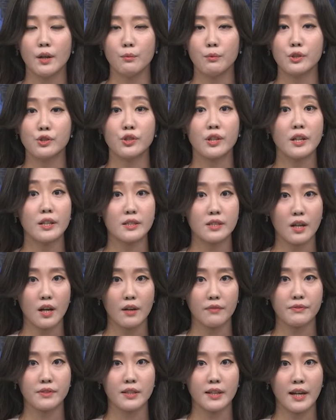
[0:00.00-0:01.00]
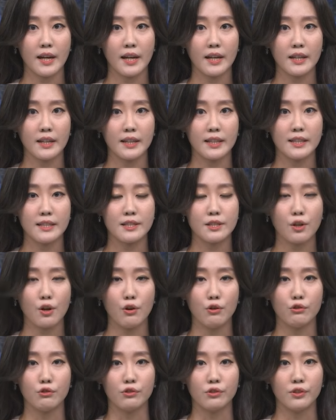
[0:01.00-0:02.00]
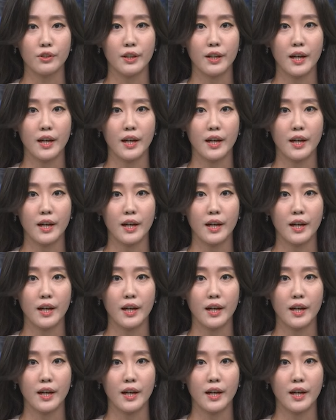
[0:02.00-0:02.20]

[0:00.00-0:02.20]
which kicked off today in Seoul.